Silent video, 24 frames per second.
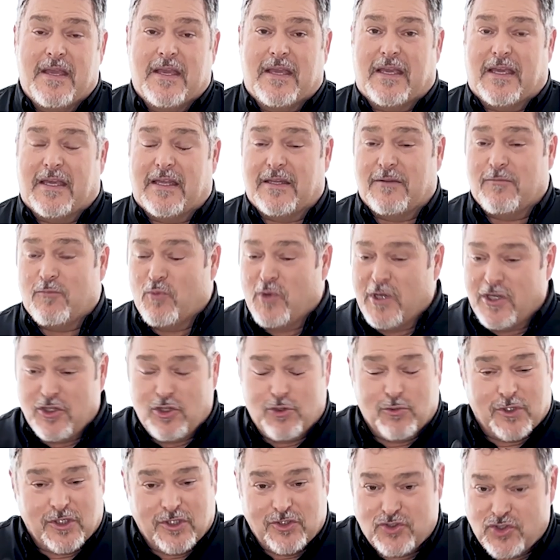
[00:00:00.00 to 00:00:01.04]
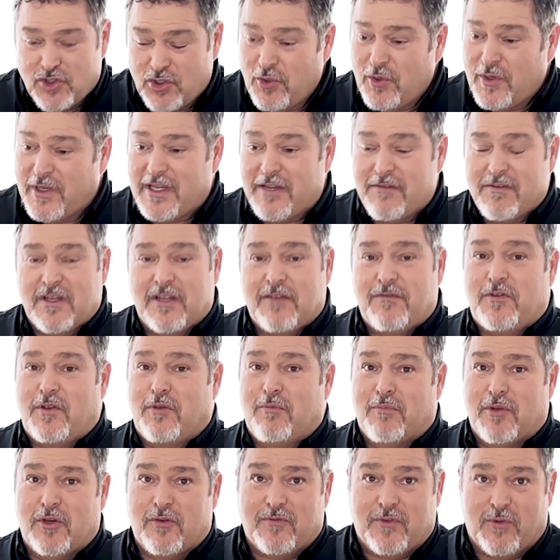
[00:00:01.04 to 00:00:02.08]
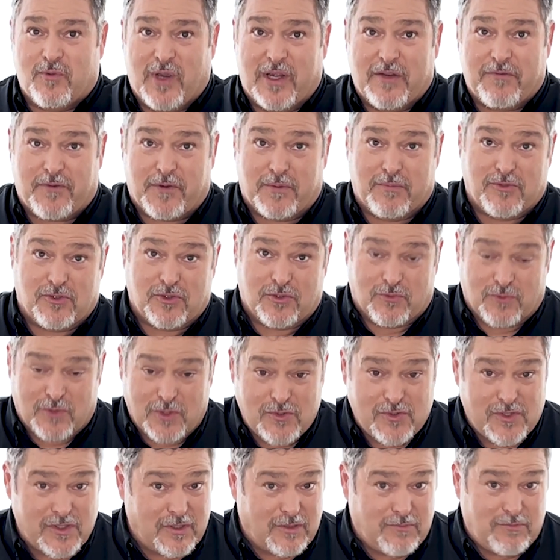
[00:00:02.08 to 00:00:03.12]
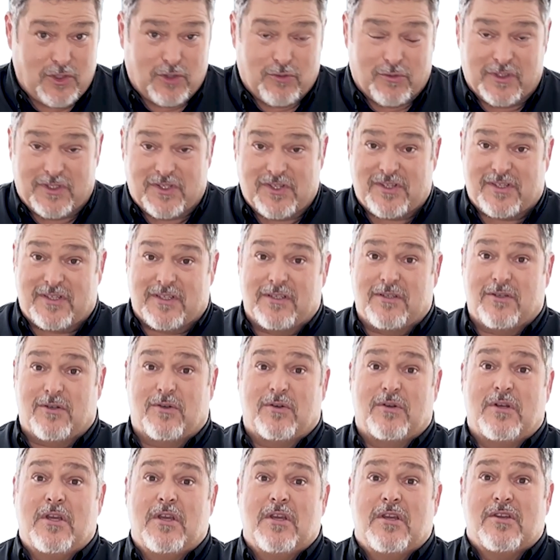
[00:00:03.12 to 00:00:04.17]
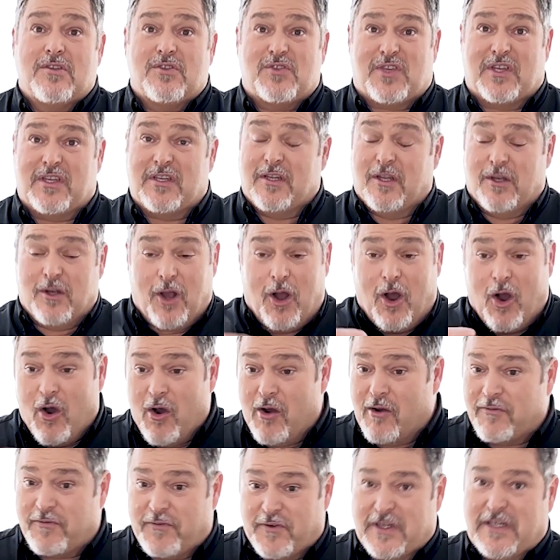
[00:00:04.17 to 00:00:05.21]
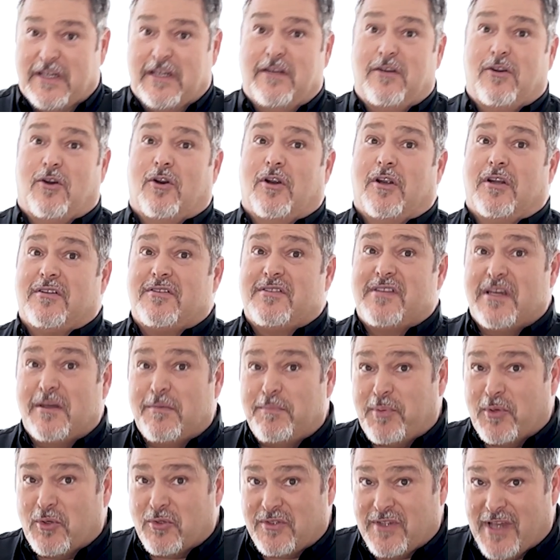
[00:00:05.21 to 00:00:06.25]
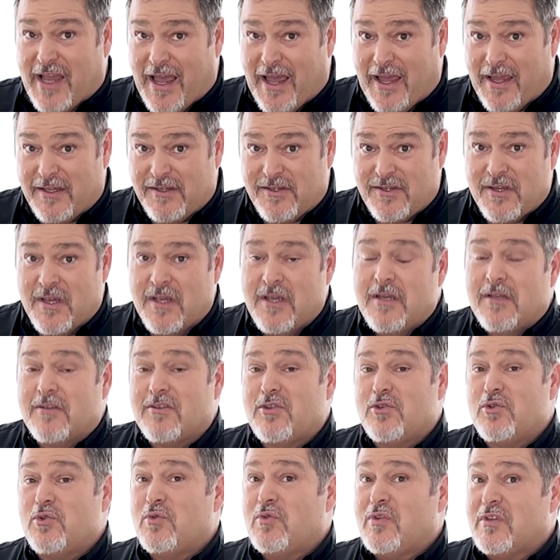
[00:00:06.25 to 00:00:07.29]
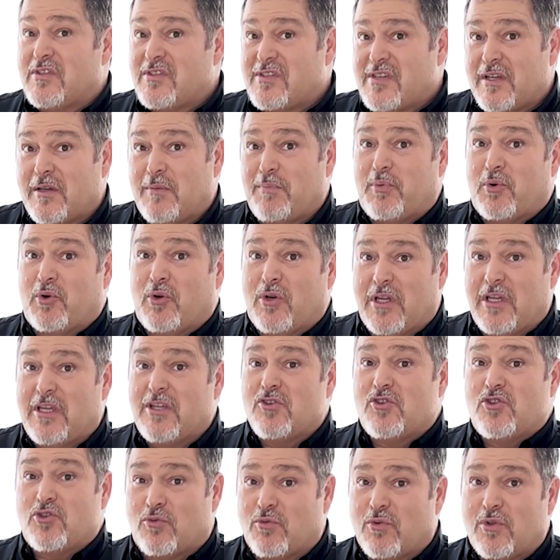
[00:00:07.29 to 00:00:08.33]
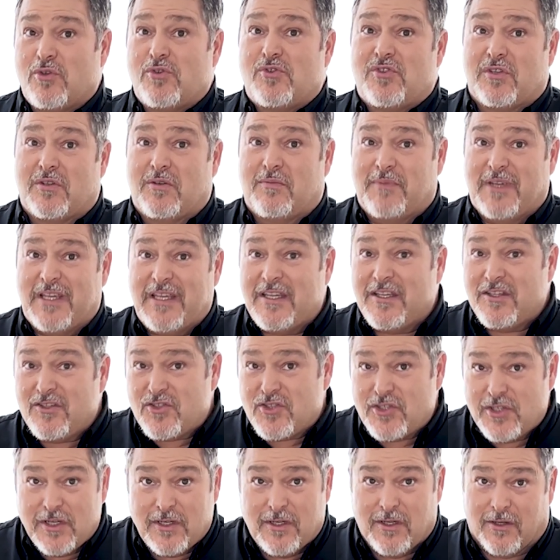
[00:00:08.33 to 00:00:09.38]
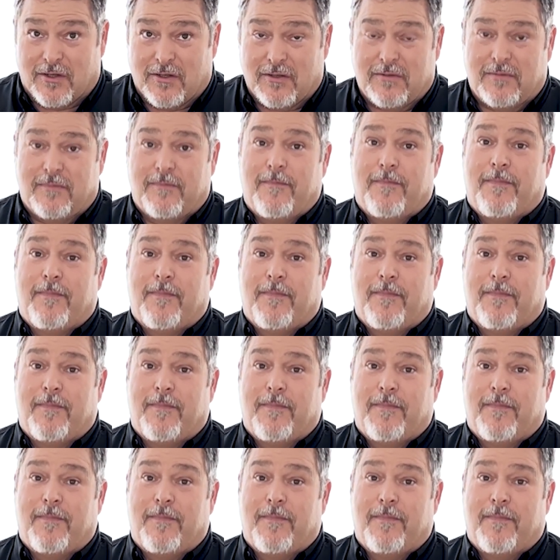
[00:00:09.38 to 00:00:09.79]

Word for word: And when you were a Jew, even if you moved away from Jerusalem, you would still send an offering or a temple tax to the temple in Jerusalem each year.